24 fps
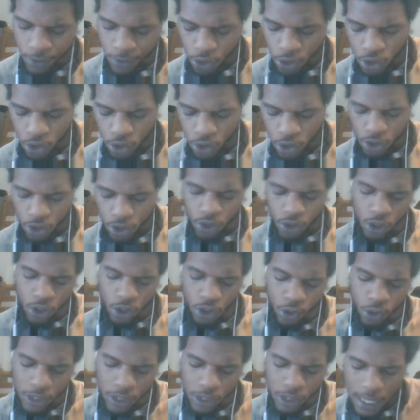talk. Don't
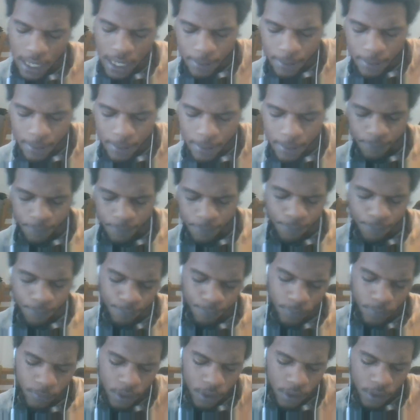stop.
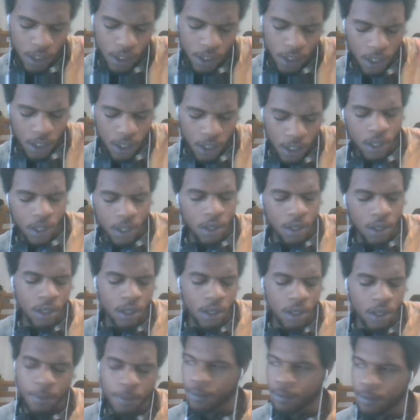Um,
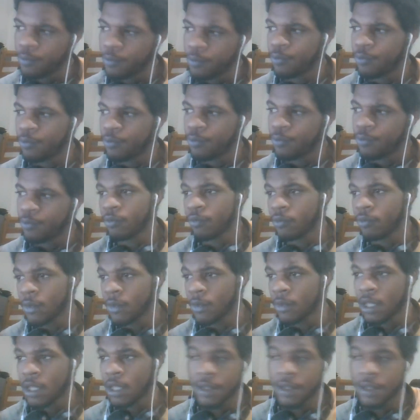
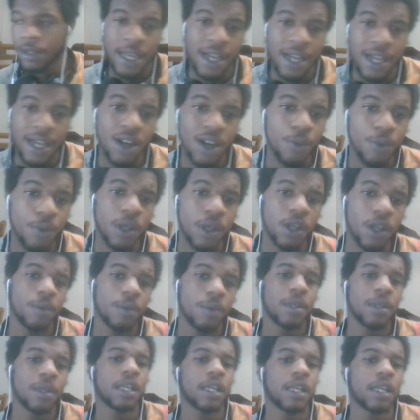Now we're gonna be
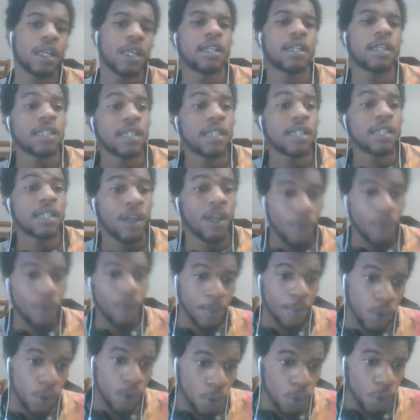getting into
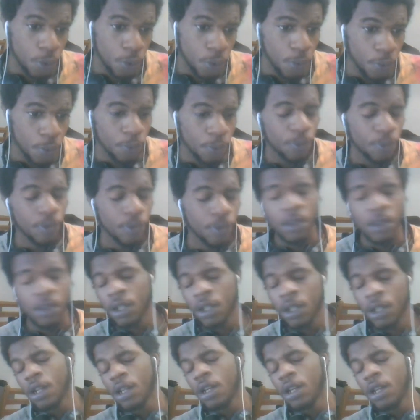Lovable.
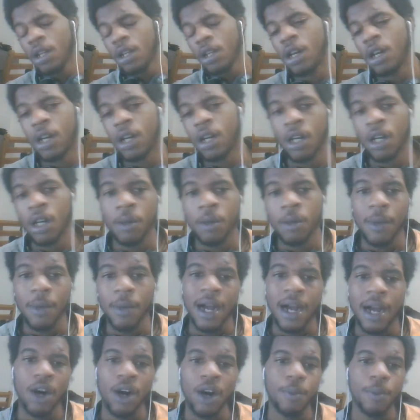I
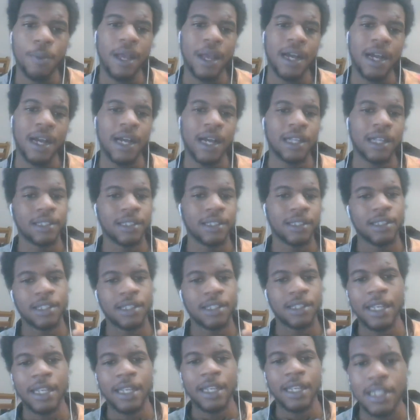hope y'all guys
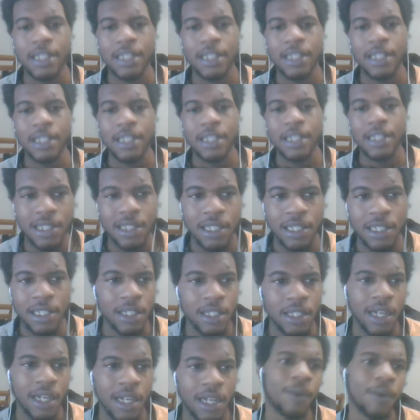like this content.
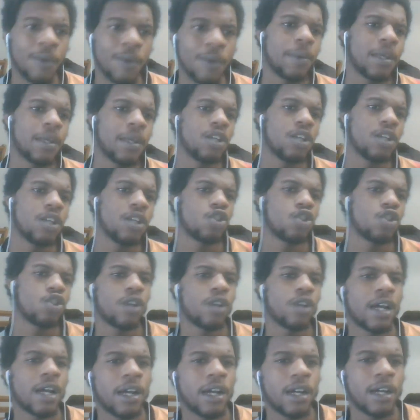I will be showing
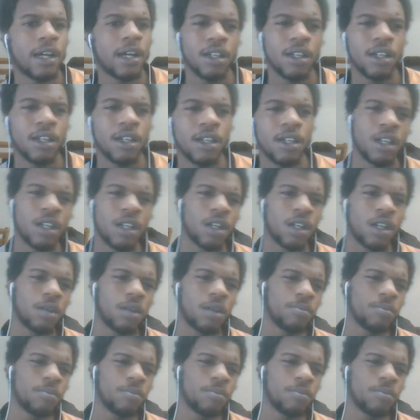y'all